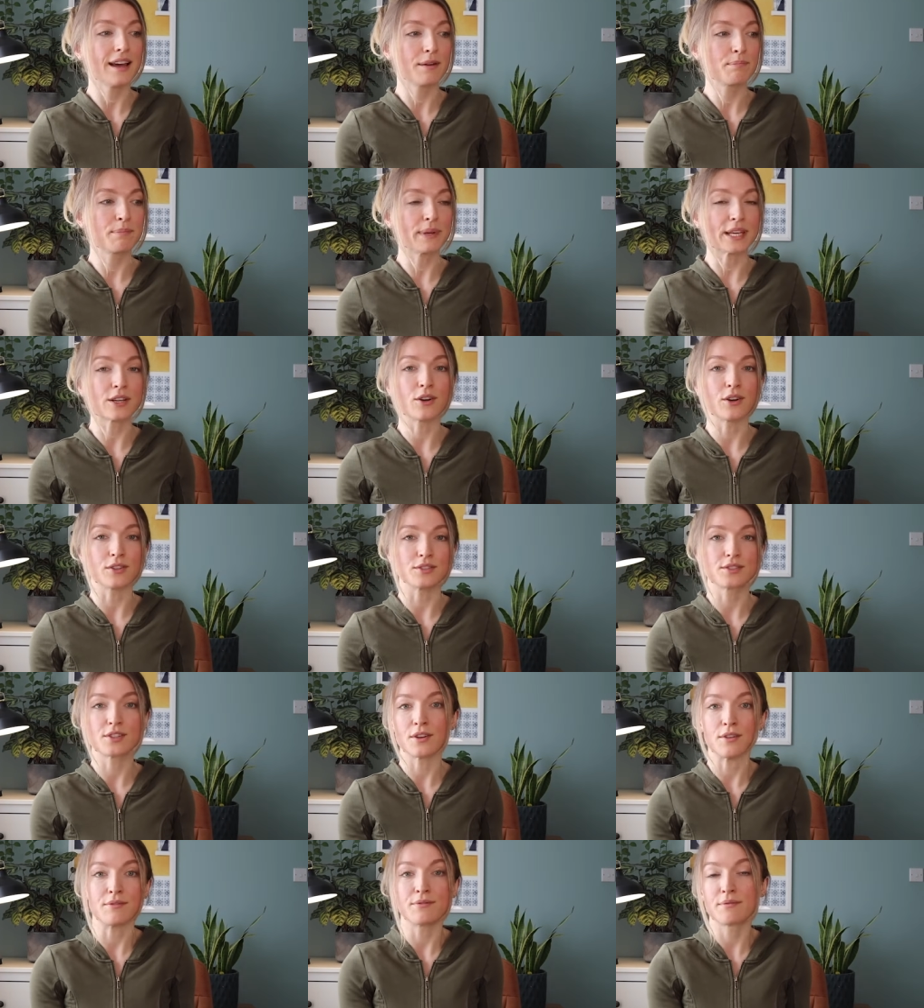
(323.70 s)

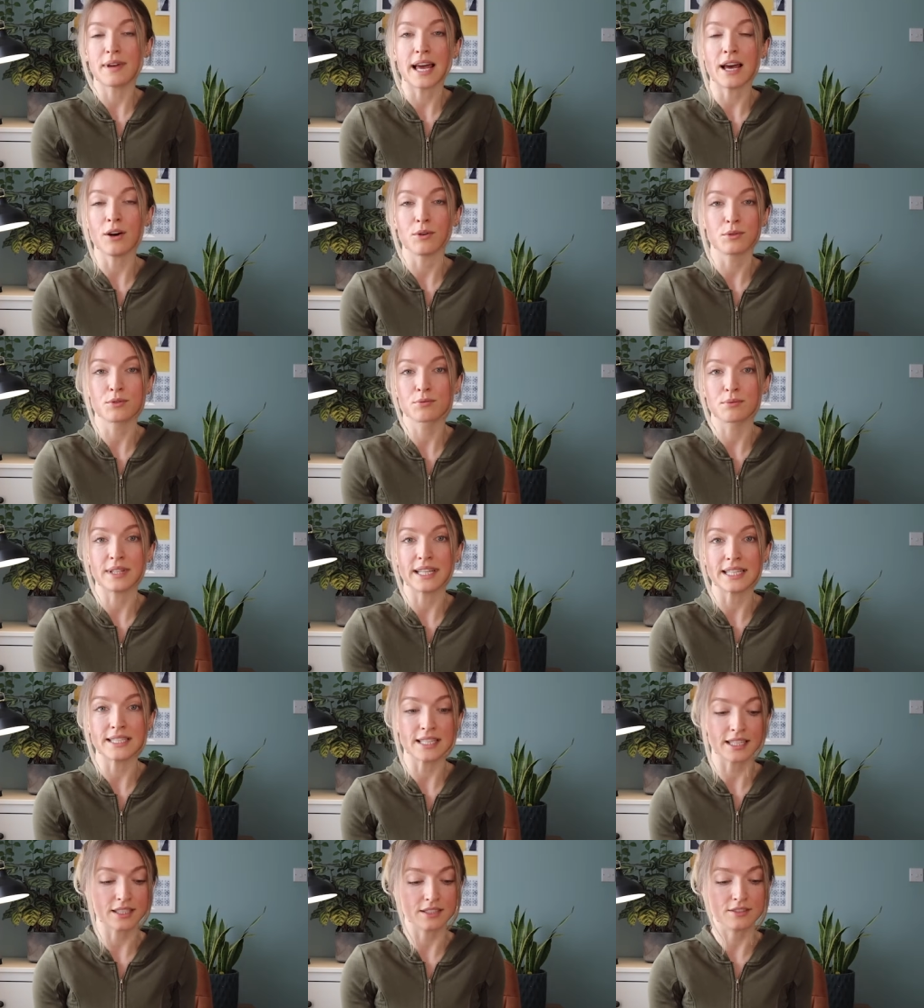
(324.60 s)
because of health
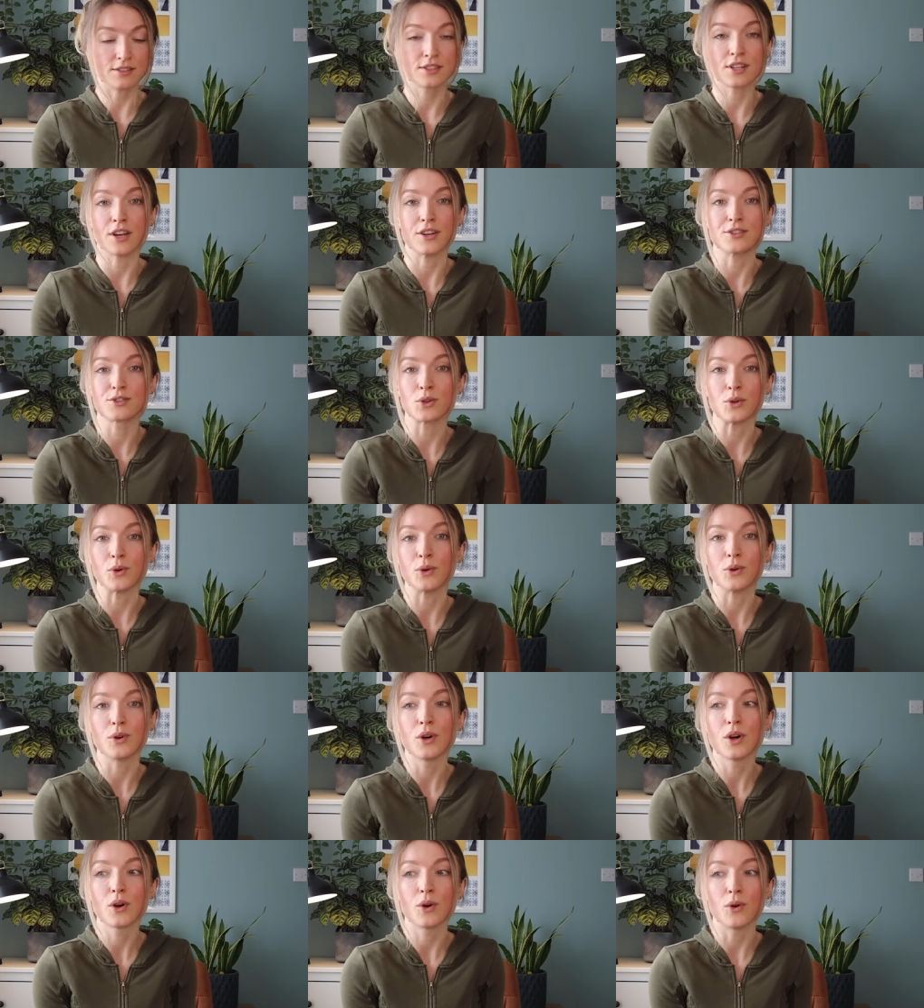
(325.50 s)
related concerns
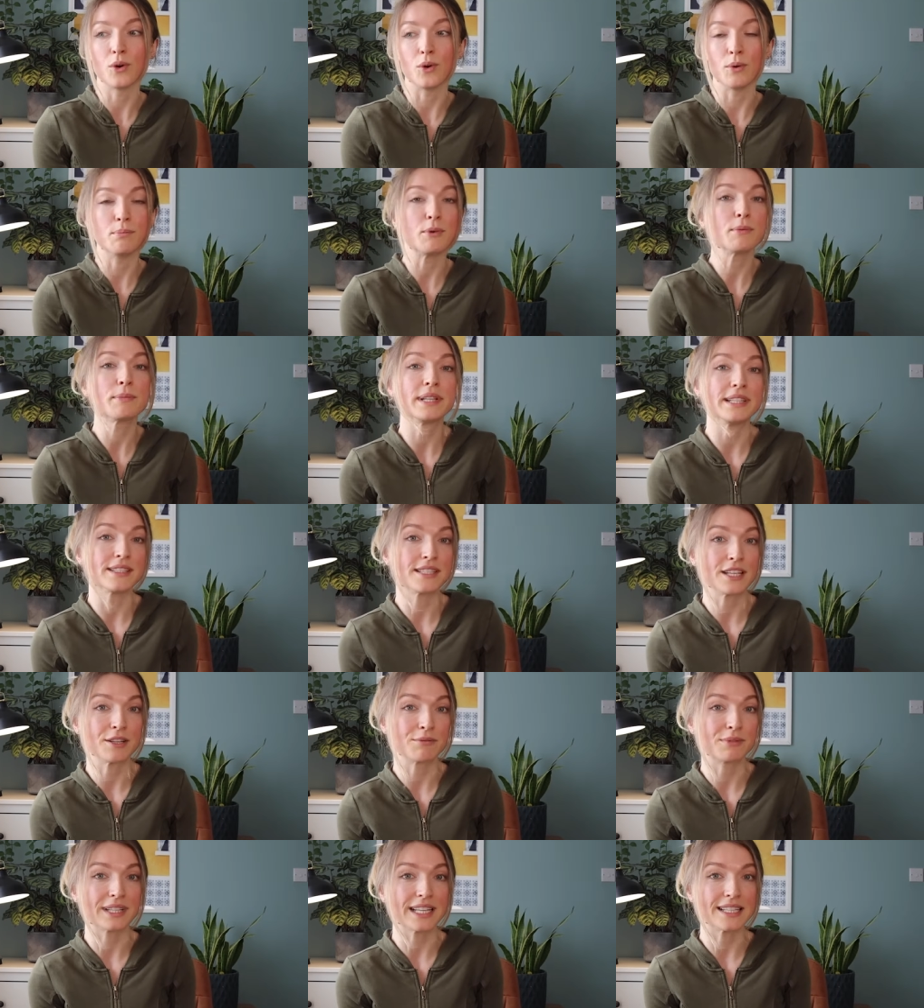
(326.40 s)
or, or
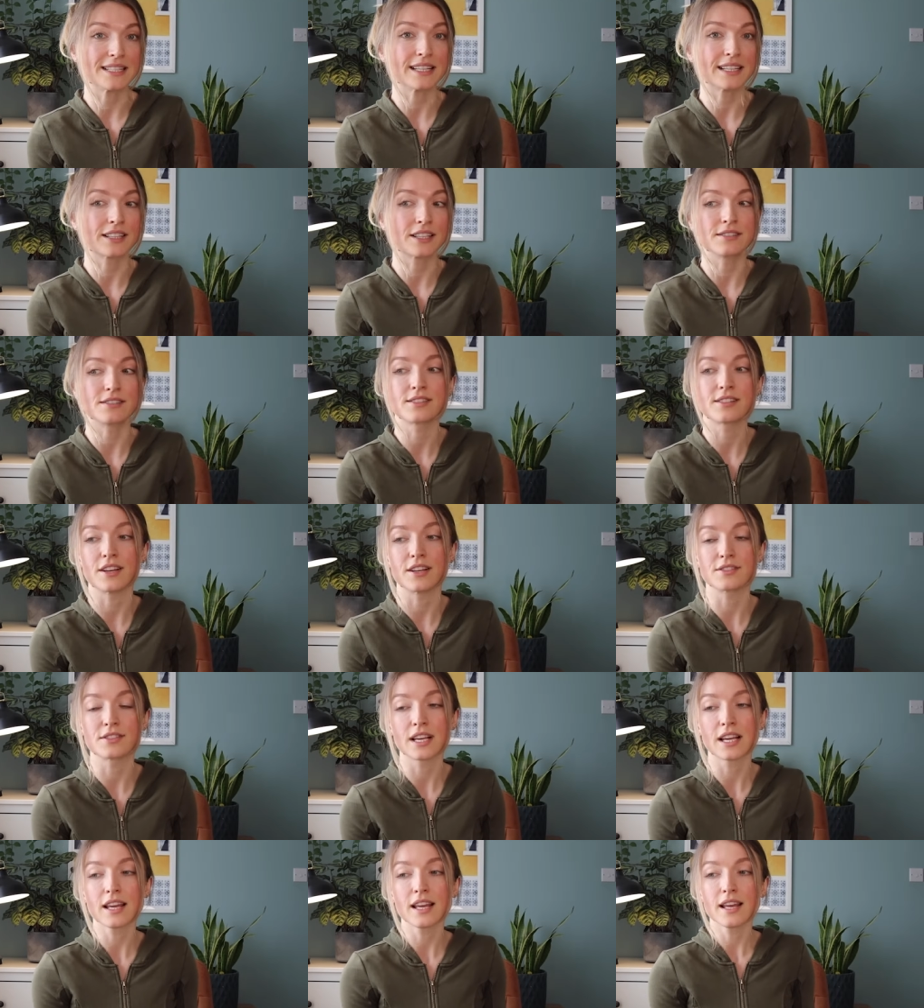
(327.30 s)
mobility related
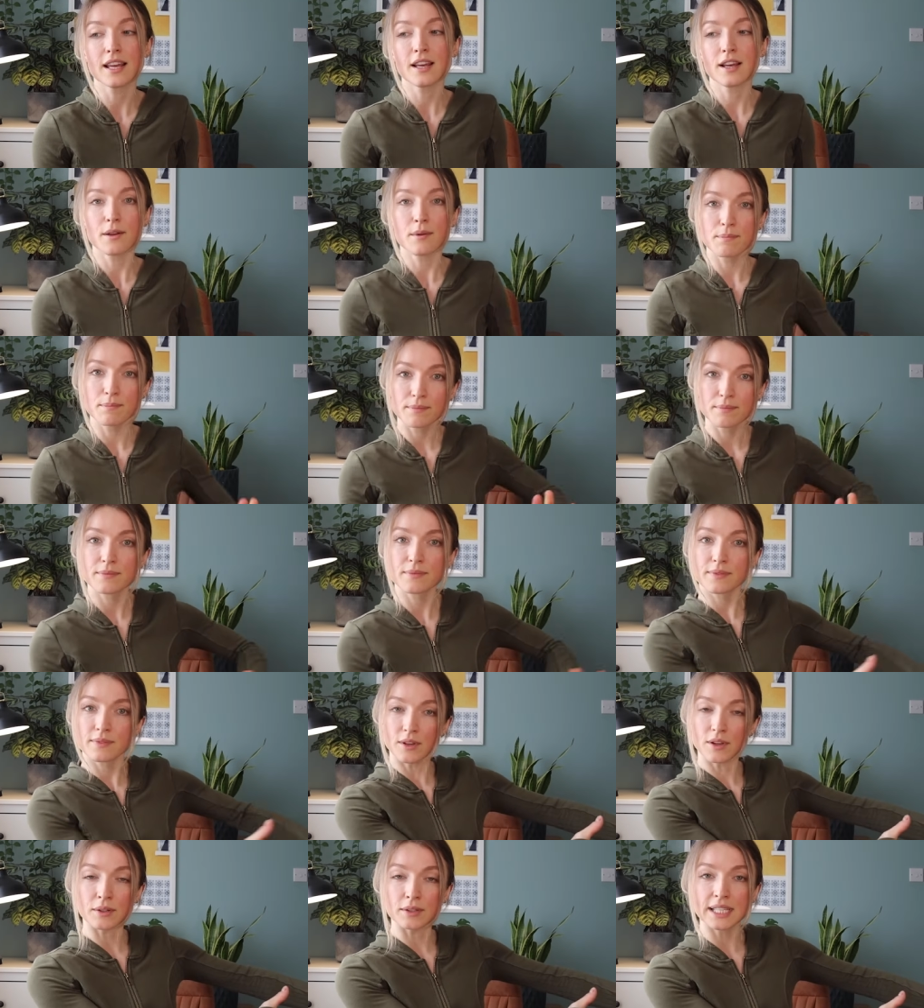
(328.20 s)
concerns.
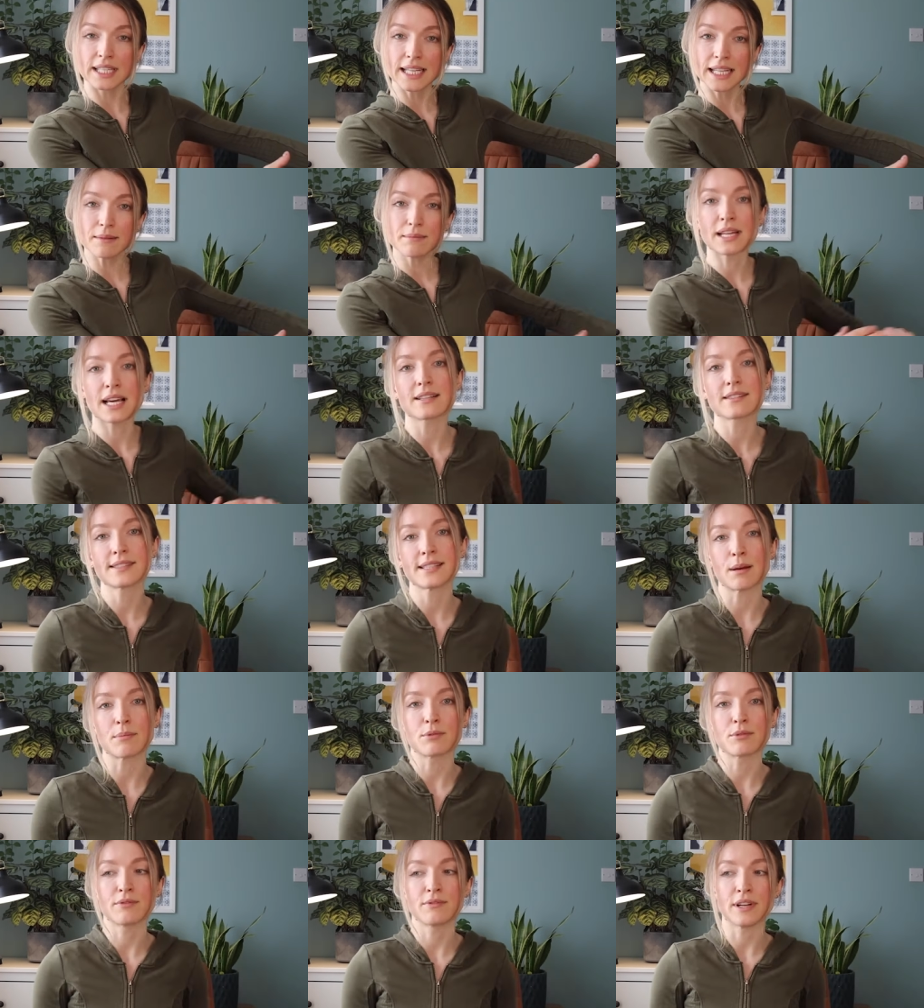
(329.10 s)
I'm going to keep that
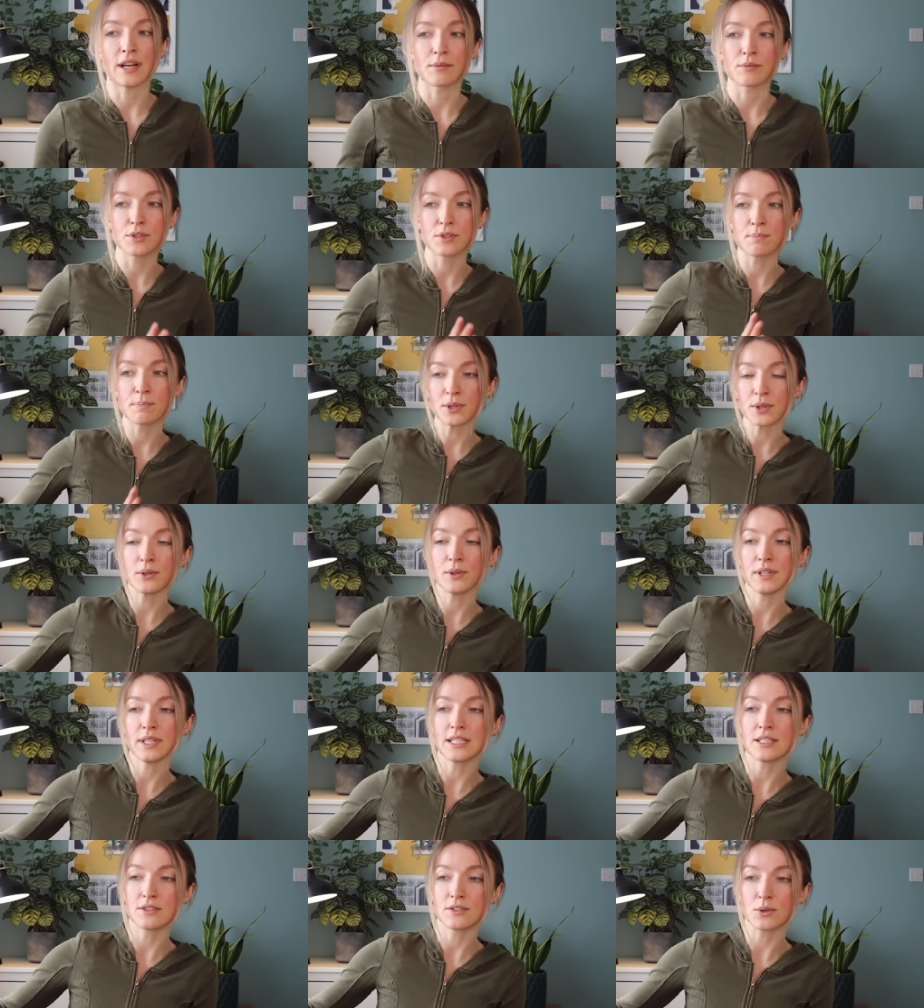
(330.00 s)
separate for now. I'm just
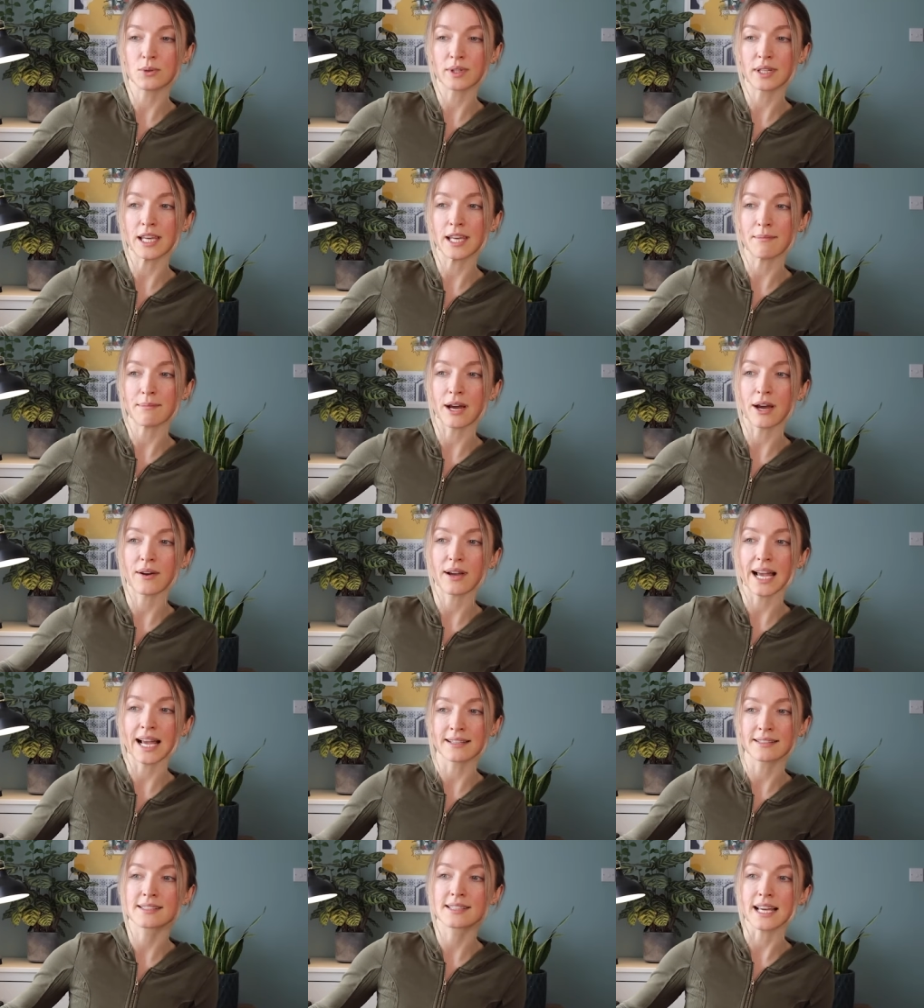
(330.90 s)
purely talking about
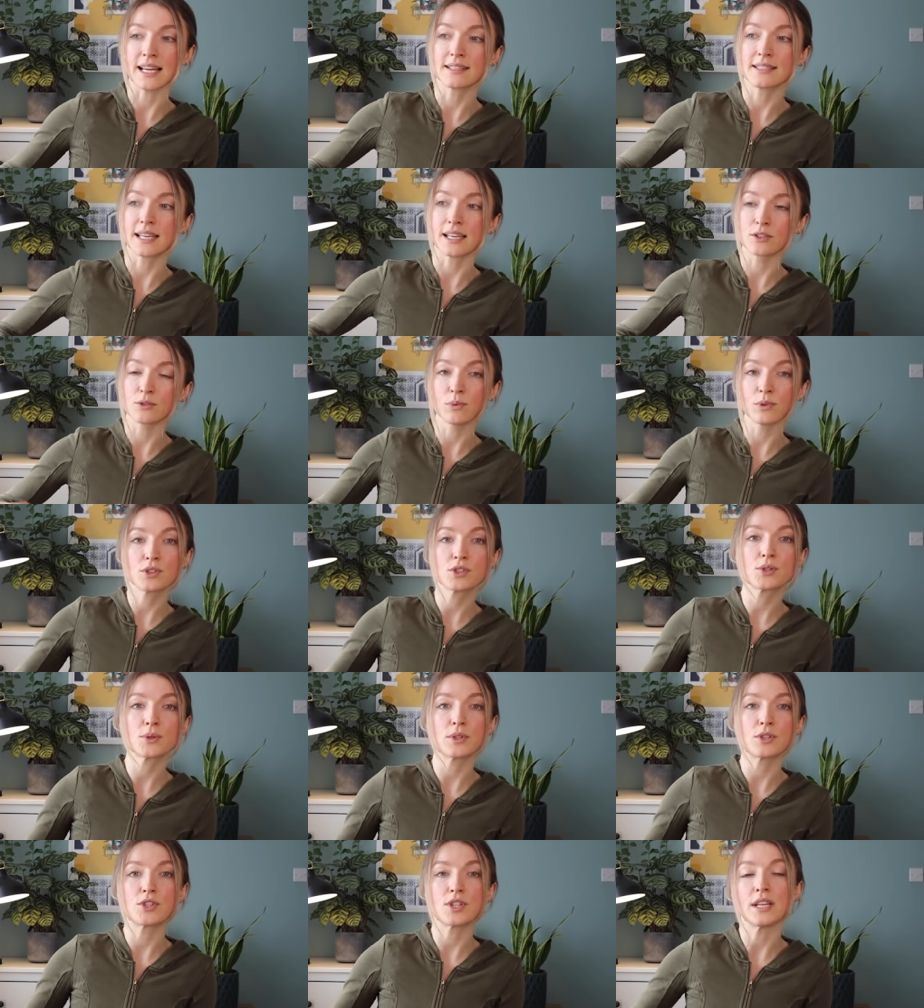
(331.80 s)
aesthetics. Once
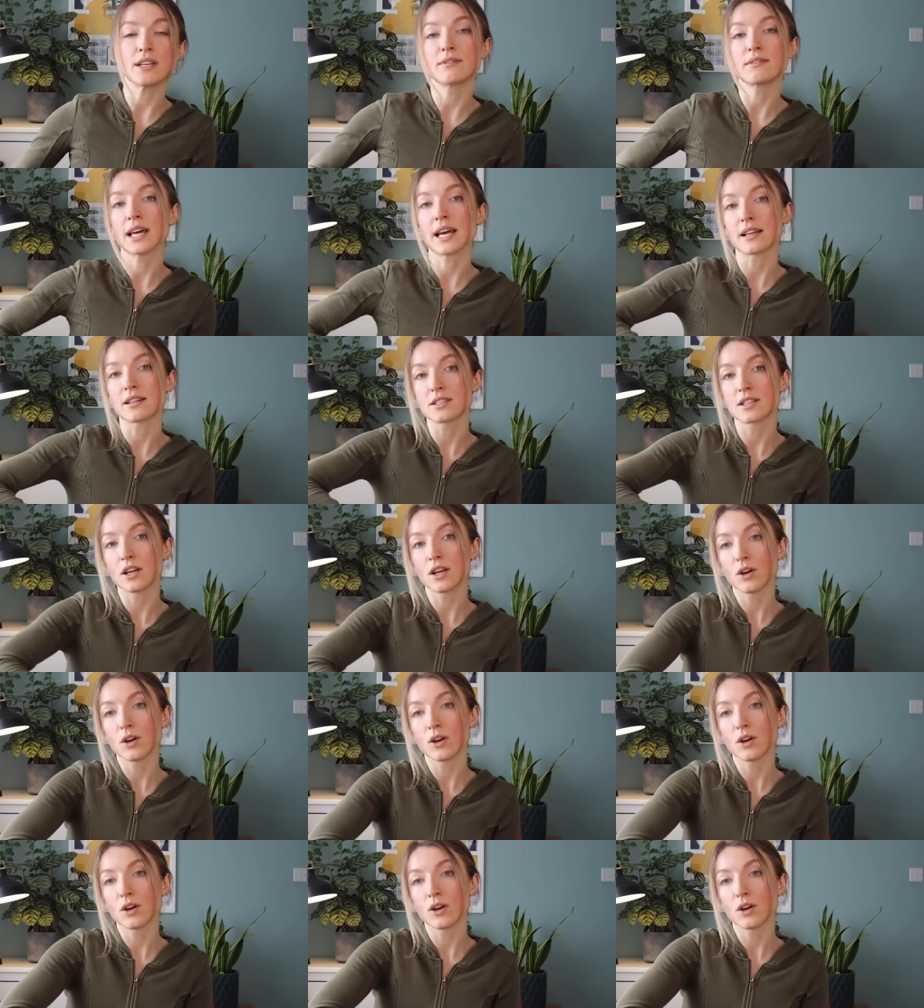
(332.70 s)
you achieve that,